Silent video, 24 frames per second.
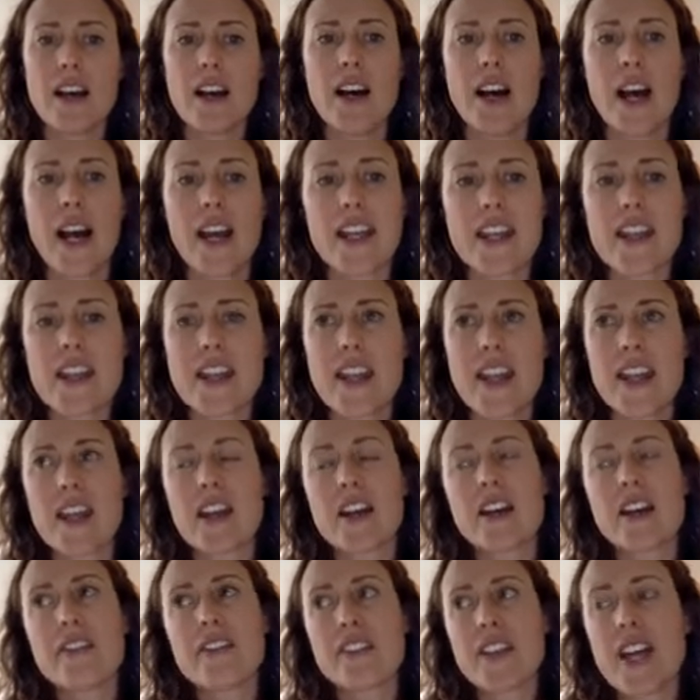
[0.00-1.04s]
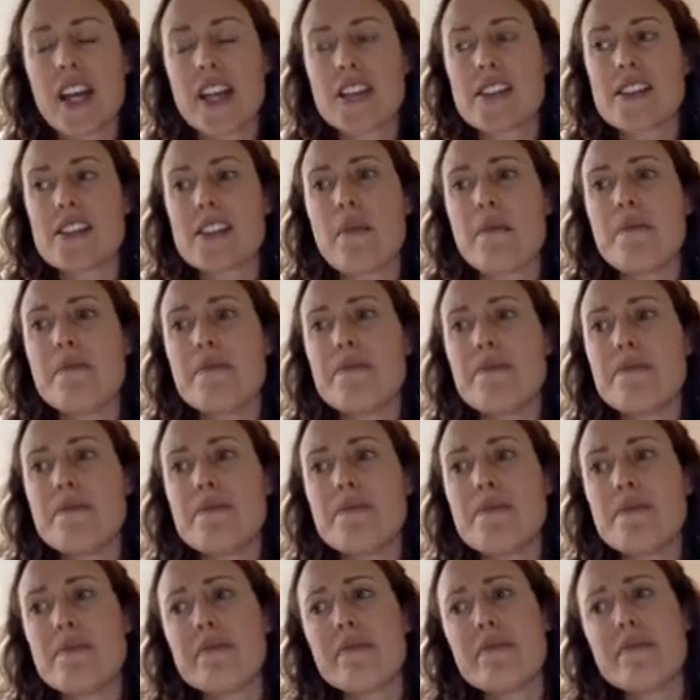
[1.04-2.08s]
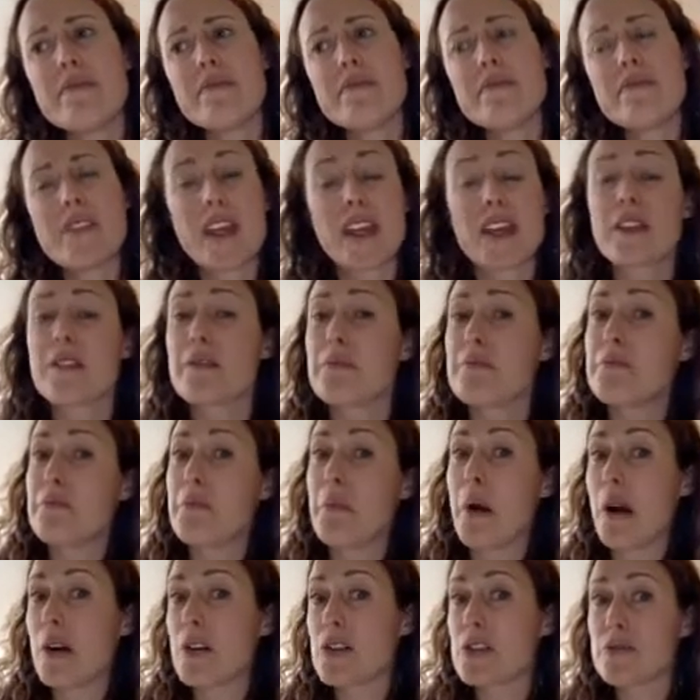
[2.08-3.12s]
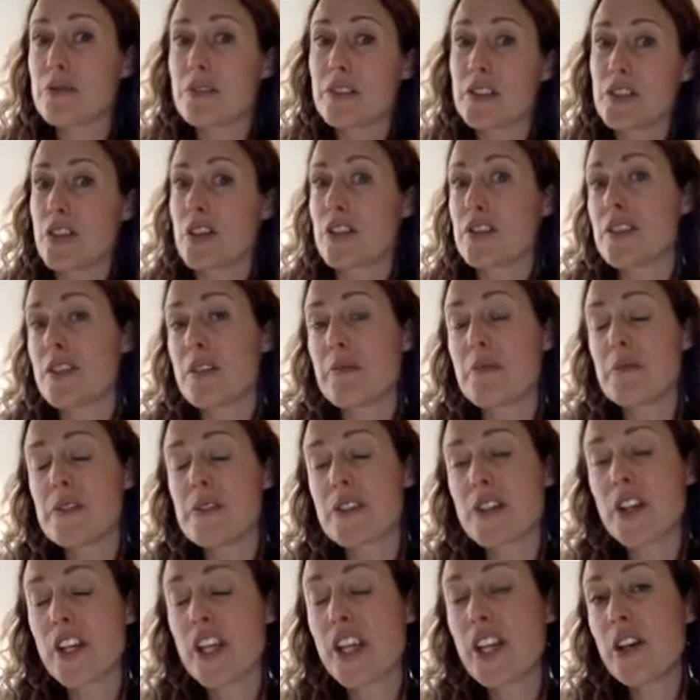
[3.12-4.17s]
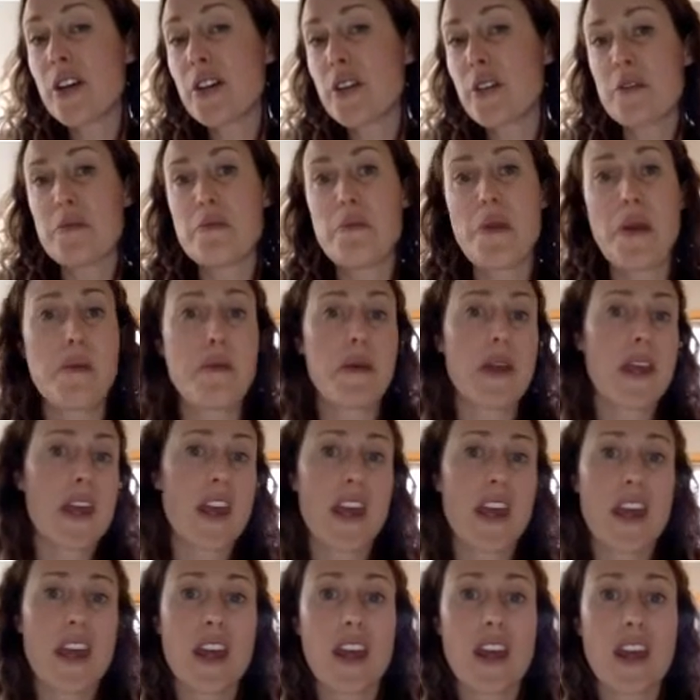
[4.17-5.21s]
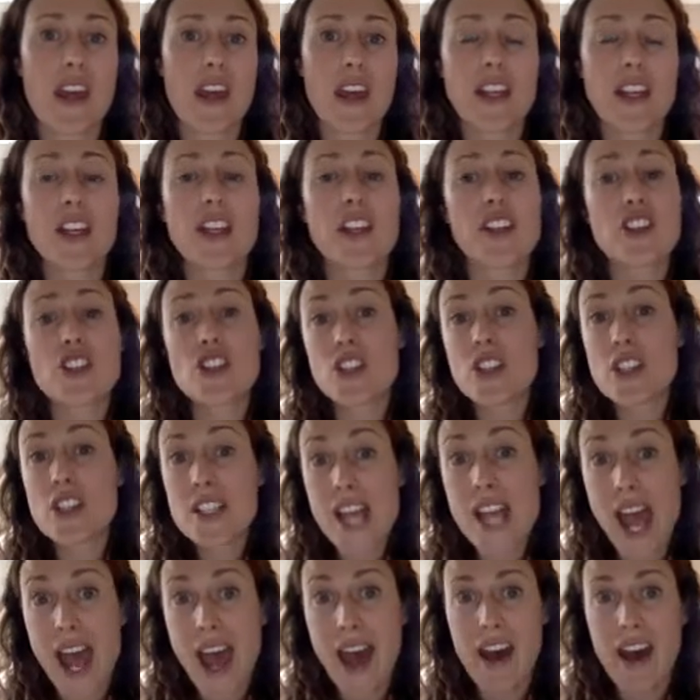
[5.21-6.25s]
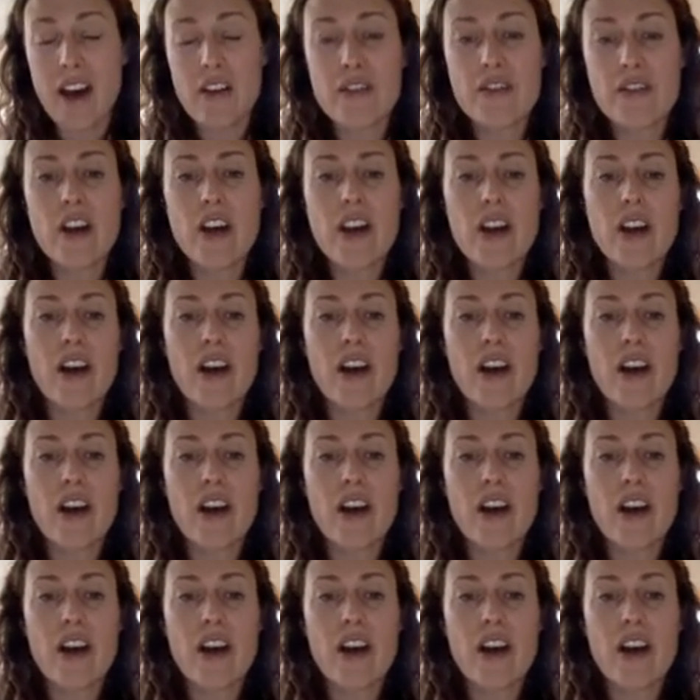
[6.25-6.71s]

I can think of like some, like Mars really trusted Mr. Q and maybe he shouldn't have.